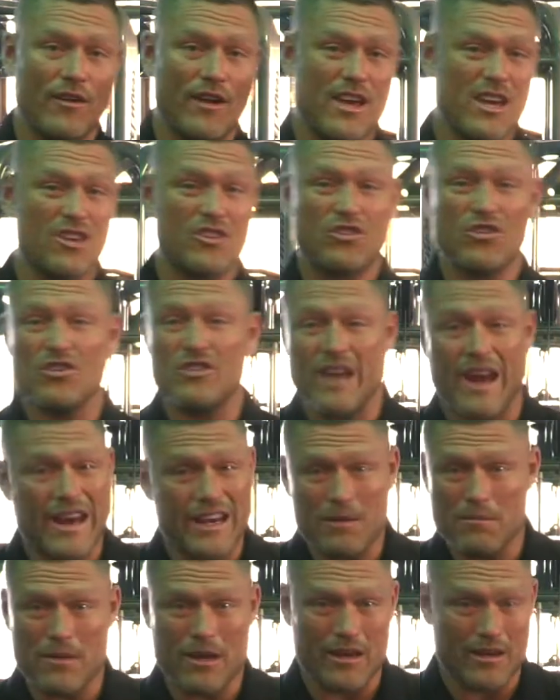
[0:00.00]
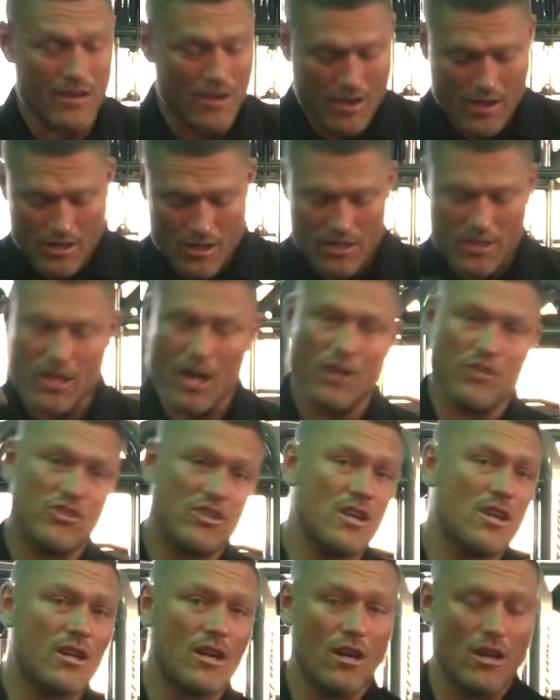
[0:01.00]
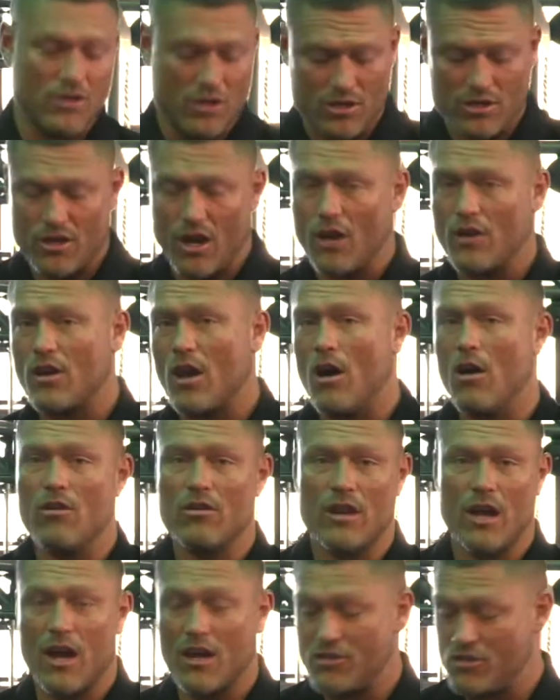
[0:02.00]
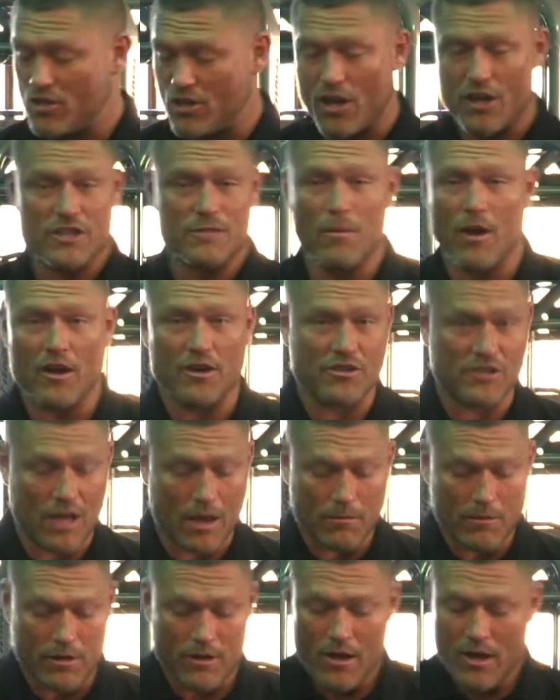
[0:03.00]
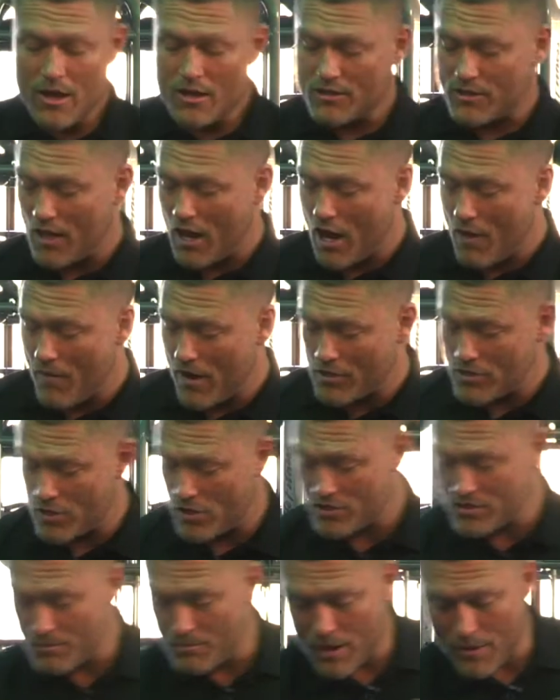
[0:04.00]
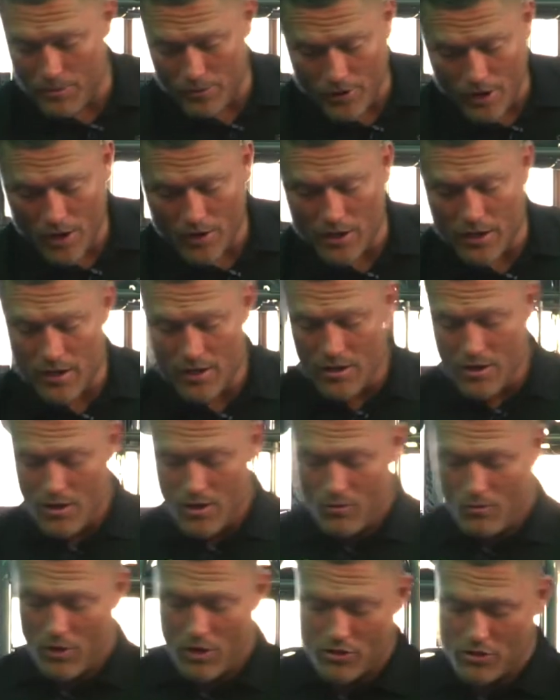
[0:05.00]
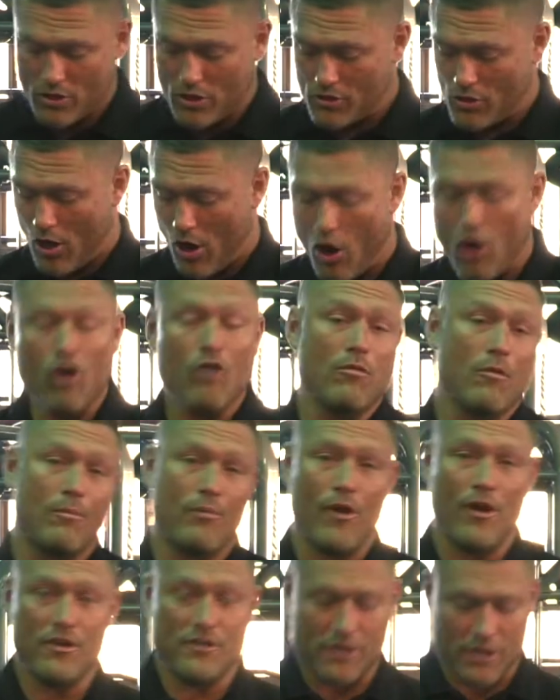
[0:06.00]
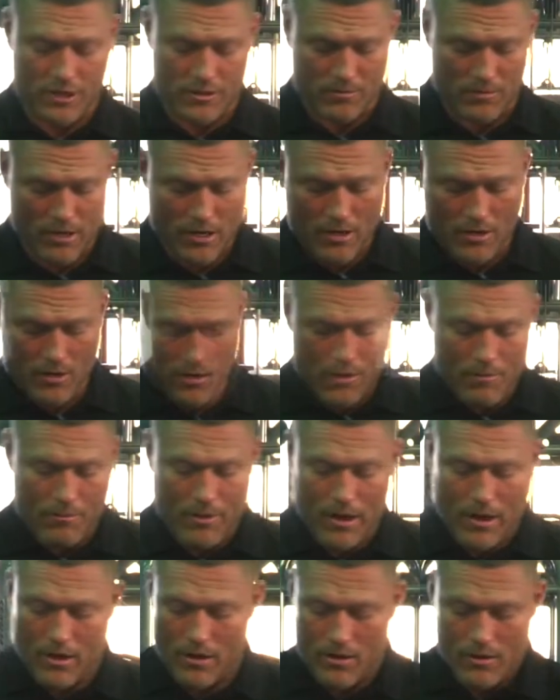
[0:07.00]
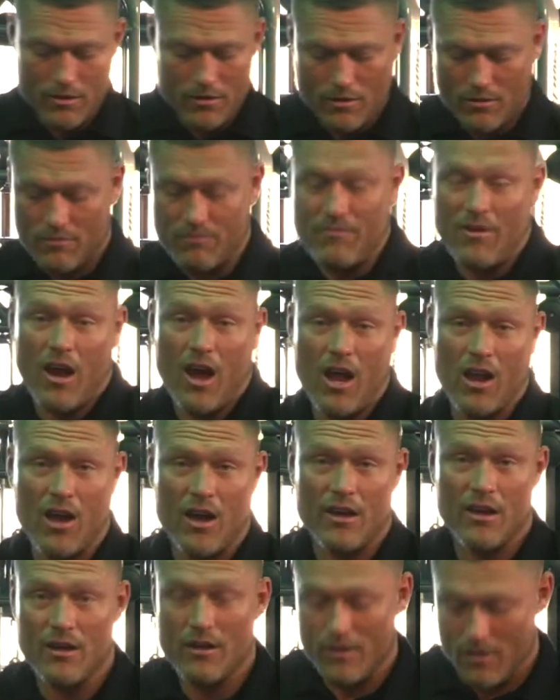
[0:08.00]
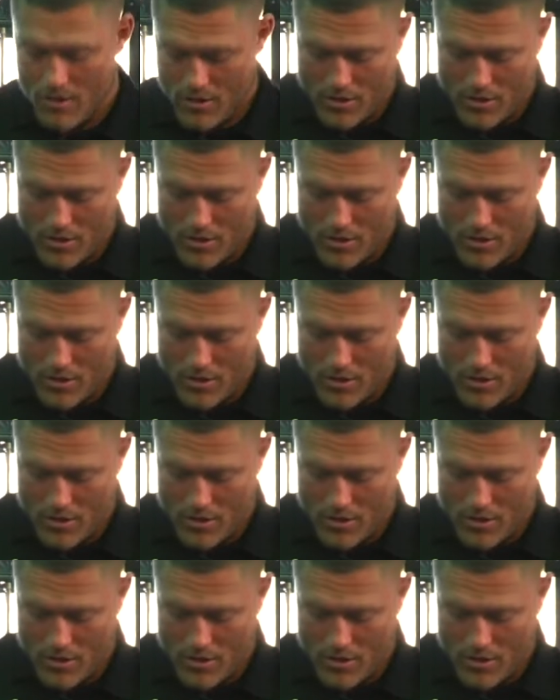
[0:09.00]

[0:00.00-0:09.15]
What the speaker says: Now you can choose any meat. You can go chicken, you can go cold cuts, you can go smoked salmon. Today I've actually got some pepperoni, which is horrible processed meat, but I like it.